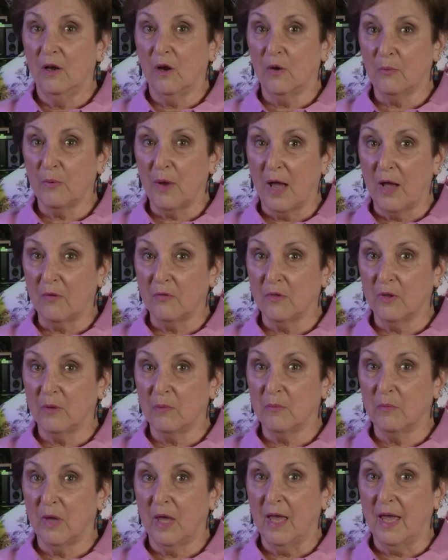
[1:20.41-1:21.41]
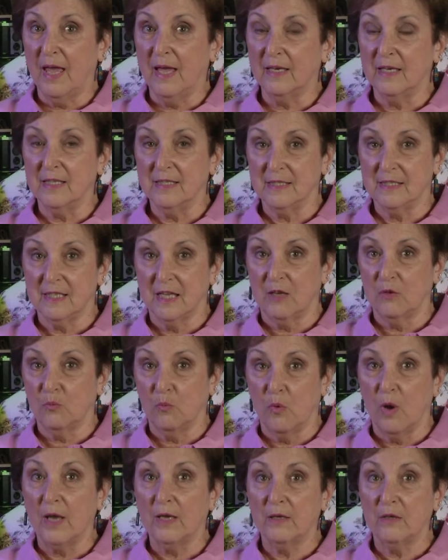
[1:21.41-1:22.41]
around them, and it said
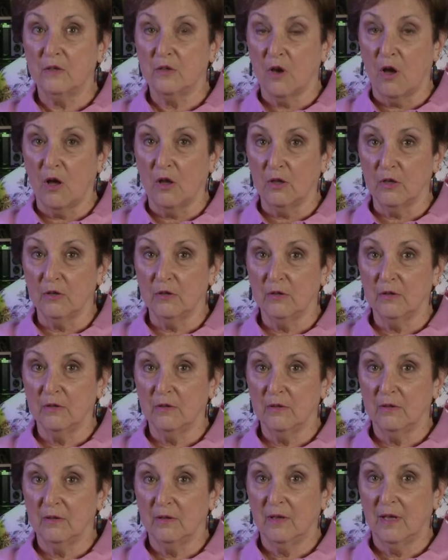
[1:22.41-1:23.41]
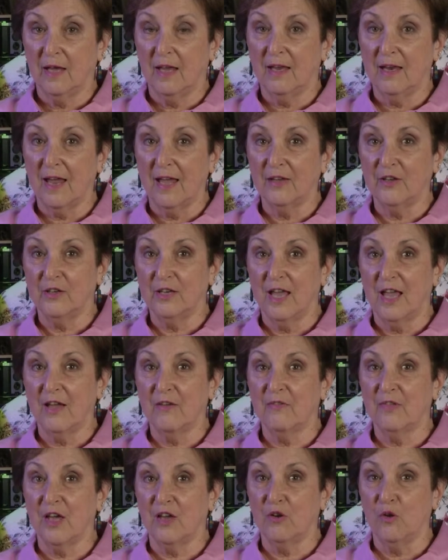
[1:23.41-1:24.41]
$1, and I could
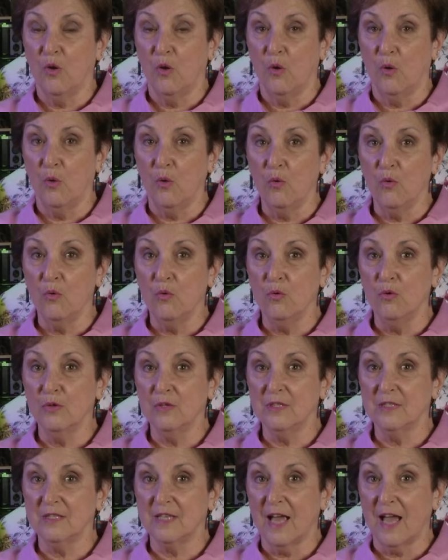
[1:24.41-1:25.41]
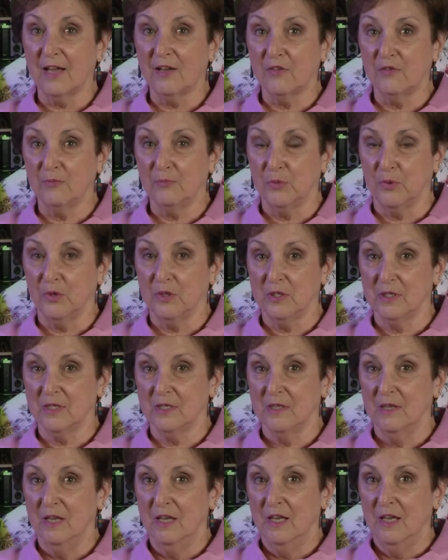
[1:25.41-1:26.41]
have that whole stack of
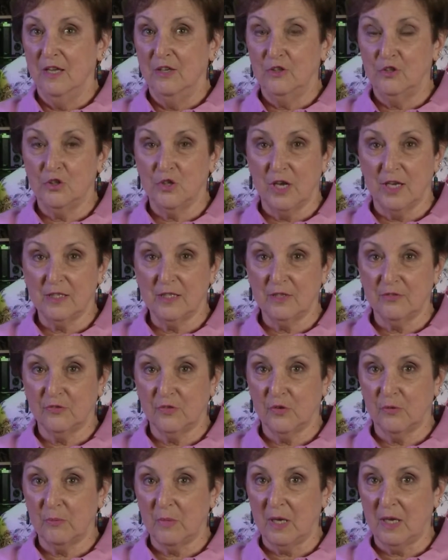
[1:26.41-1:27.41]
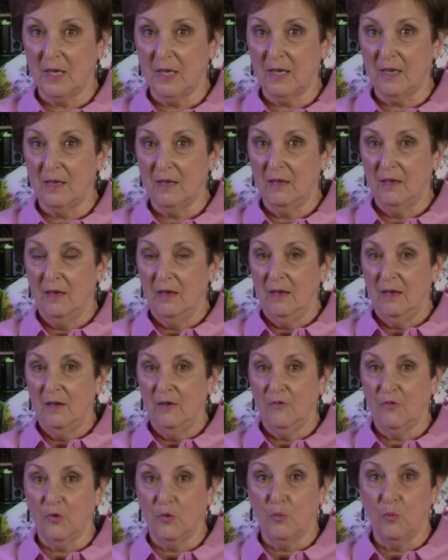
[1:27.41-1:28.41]
books just for me
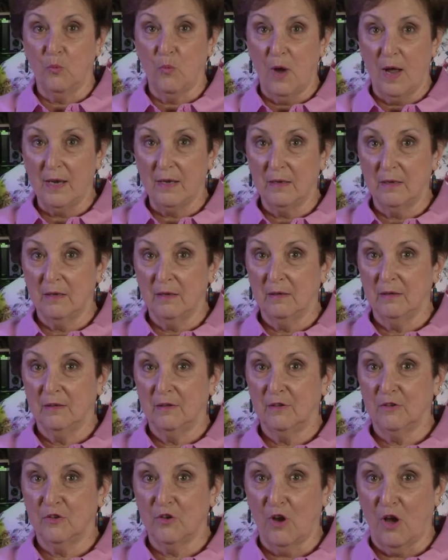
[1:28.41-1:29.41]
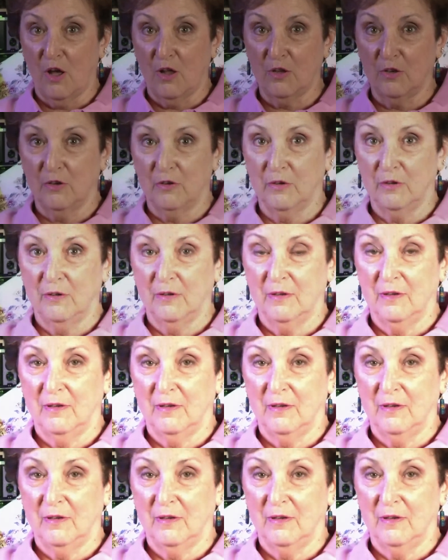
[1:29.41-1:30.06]
for $1.